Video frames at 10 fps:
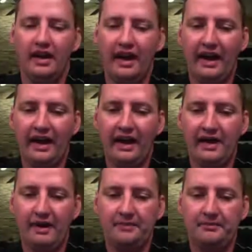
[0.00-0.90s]

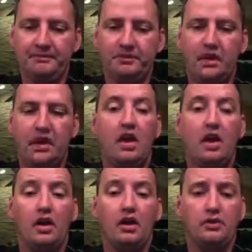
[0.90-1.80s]

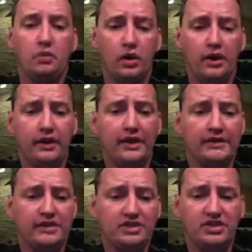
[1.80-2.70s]
One of the things
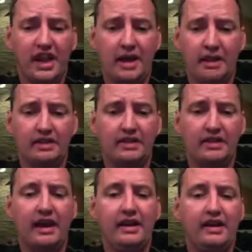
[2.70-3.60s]
that just came out
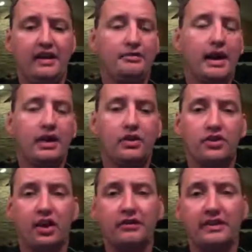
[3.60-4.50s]
today is
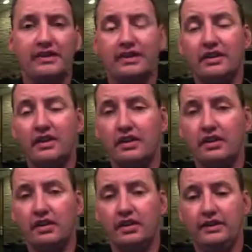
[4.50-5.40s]
Microsoft is the
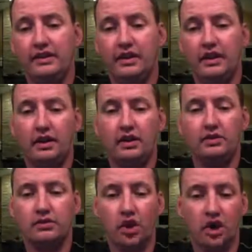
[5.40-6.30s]
leader in the
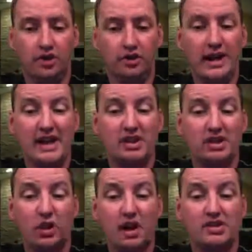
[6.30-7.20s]
Gartner's Magic
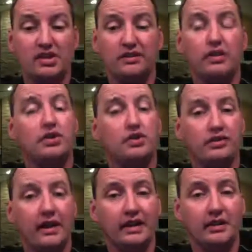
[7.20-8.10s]
Quadrant for
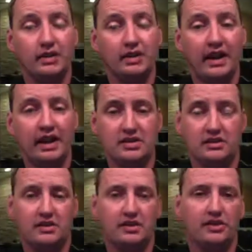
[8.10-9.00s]
unified
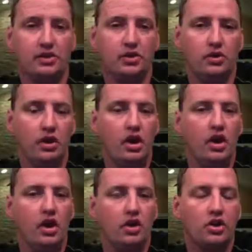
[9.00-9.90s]
communications. So
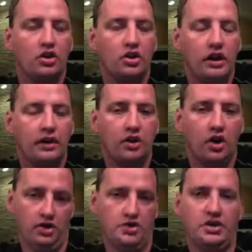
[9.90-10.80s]

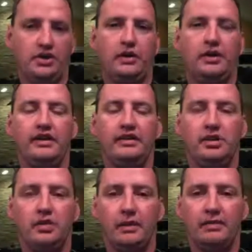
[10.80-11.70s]
Gartner just released a
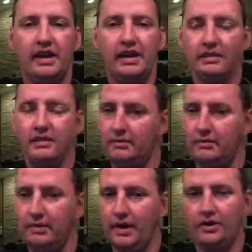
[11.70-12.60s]
new update.
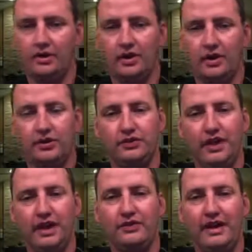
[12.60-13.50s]
Microsoft was
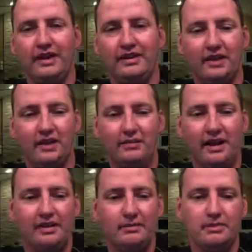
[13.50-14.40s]
very fast to
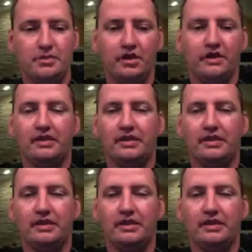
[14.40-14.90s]
pay them millions of